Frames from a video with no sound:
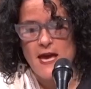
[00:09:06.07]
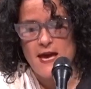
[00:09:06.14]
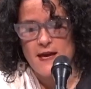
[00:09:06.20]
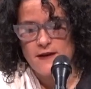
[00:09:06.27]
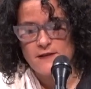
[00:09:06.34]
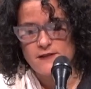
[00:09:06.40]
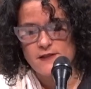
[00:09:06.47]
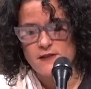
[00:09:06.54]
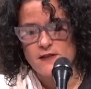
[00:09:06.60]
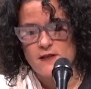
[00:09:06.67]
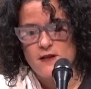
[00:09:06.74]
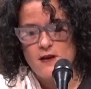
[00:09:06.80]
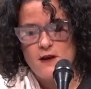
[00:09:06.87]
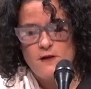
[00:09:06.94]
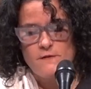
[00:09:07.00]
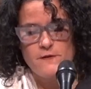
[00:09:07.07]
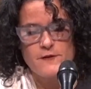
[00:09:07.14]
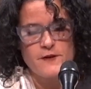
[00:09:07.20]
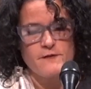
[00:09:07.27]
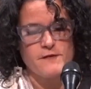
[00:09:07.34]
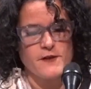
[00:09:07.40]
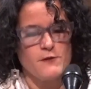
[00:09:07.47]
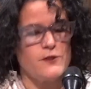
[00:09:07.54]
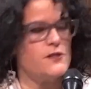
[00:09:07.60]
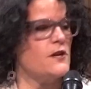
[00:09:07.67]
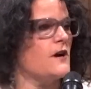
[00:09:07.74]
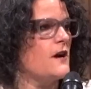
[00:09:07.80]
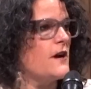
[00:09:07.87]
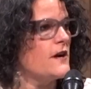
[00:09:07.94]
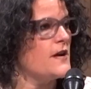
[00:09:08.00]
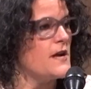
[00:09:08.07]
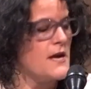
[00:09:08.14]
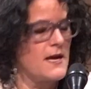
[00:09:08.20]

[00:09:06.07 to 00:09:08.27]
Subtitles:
angst for the future